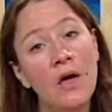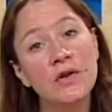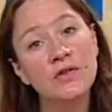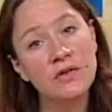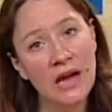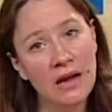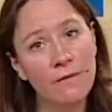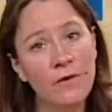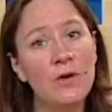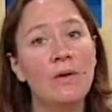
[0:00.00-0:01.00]
so take a
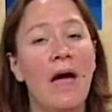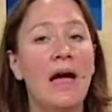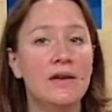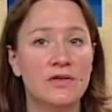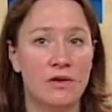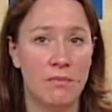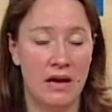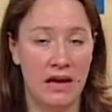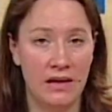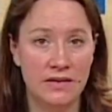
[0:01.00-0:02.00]
few extra
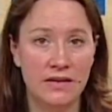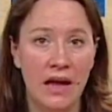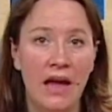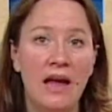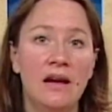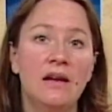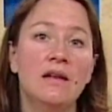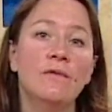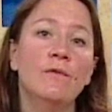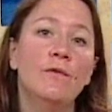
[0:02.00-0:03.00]
minutes and
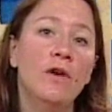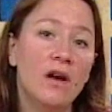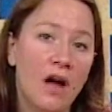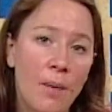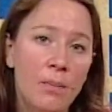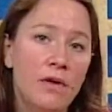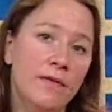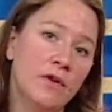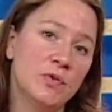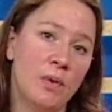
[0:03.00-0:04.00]
for a couple of
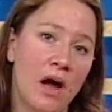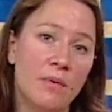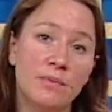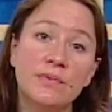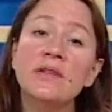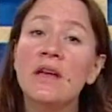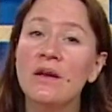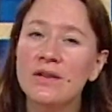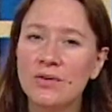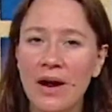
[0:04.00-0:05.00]
those problems,
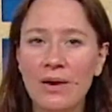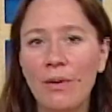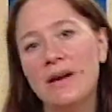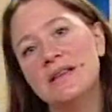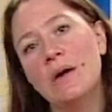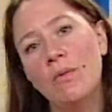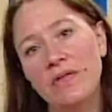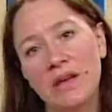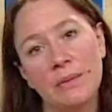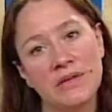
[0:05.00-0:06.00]
try to write down what
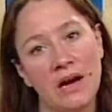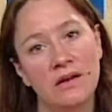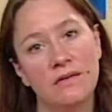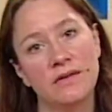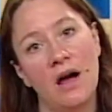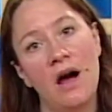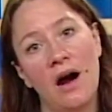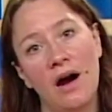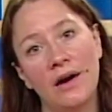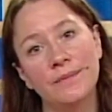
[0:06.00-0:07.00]
the objectives
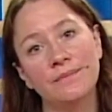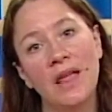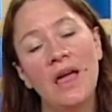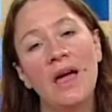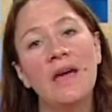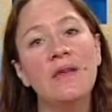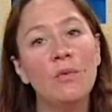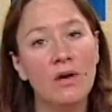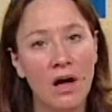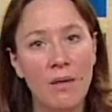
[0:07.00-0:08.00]
are, and then
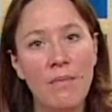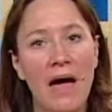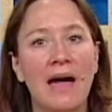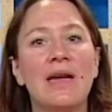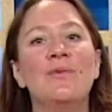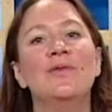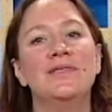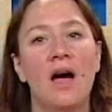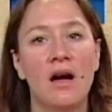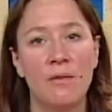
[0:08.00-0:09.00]
we'll come back and we'll
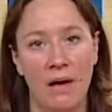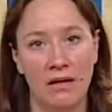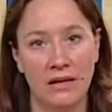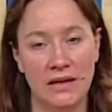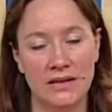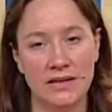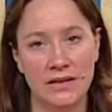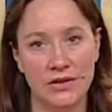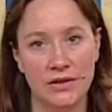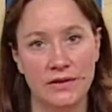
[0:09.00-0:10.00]
talk about linked
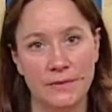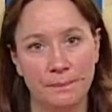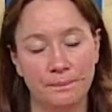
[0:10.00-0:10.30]
decisions.